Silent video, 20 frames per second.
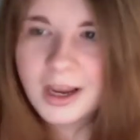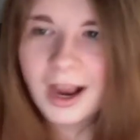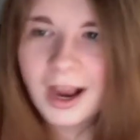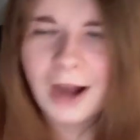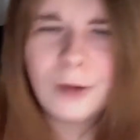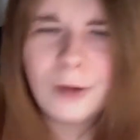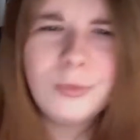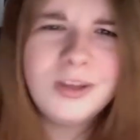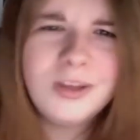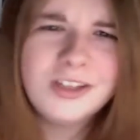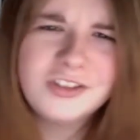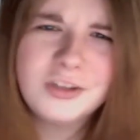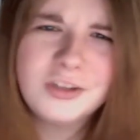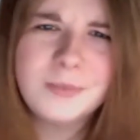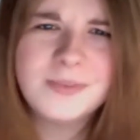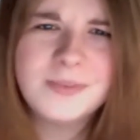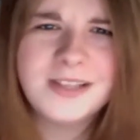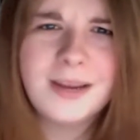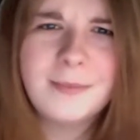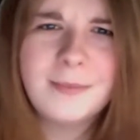I don't really
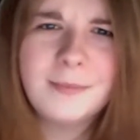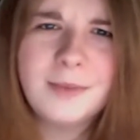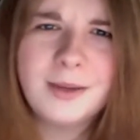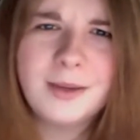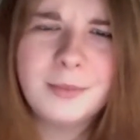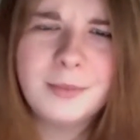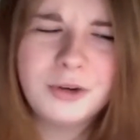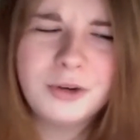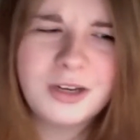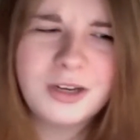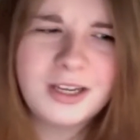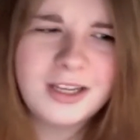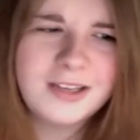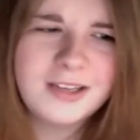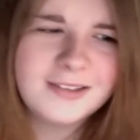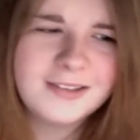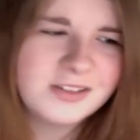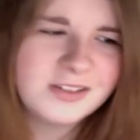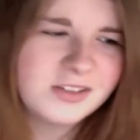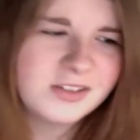ship Sam and Brittany,
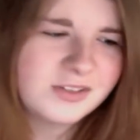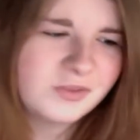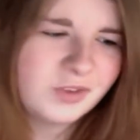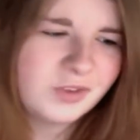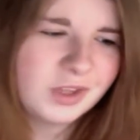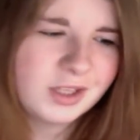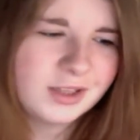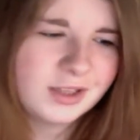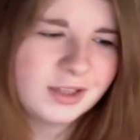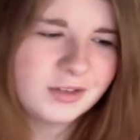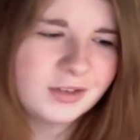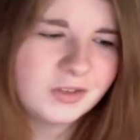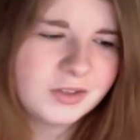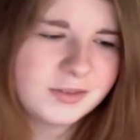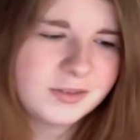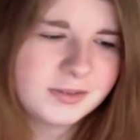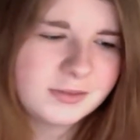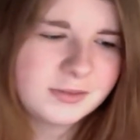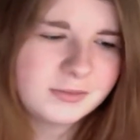because I just feel like they're just,